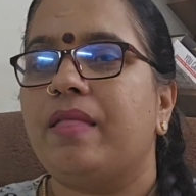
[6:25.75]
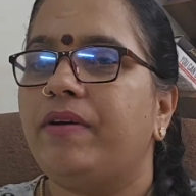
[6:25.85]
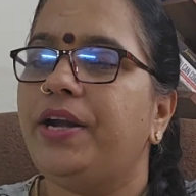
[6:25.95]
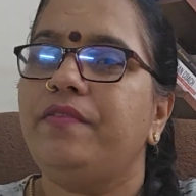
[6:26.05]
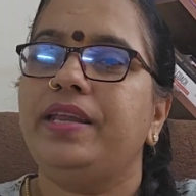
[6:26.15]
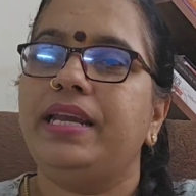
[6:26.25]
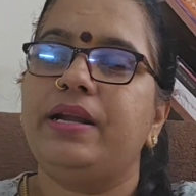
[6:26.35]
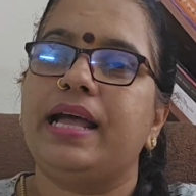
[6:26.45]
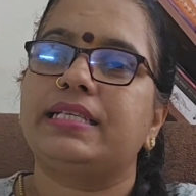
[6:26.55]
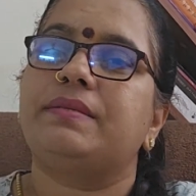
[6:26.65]
Why do we
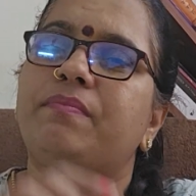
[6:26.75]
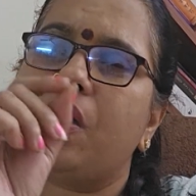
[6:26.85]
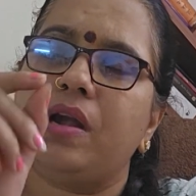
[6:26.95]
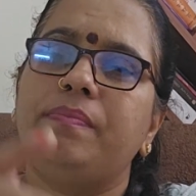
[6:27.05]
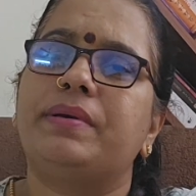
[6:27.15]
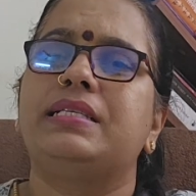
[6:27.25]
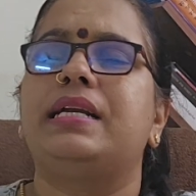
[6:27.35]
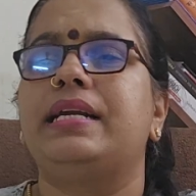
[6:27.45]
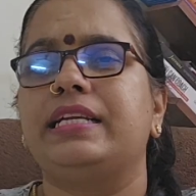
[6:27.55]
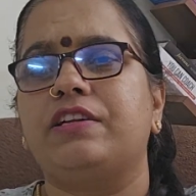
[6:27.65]
need a small
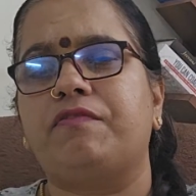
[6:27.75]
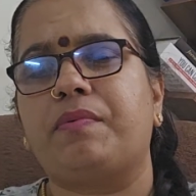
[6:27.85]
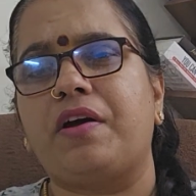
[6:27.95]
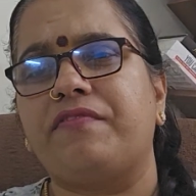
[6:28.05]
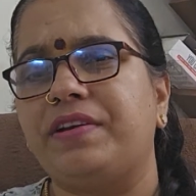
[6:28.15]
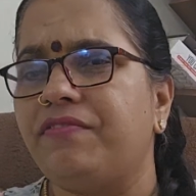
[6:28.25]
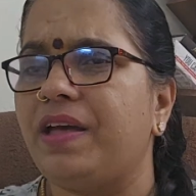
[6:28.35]
percentage of profit?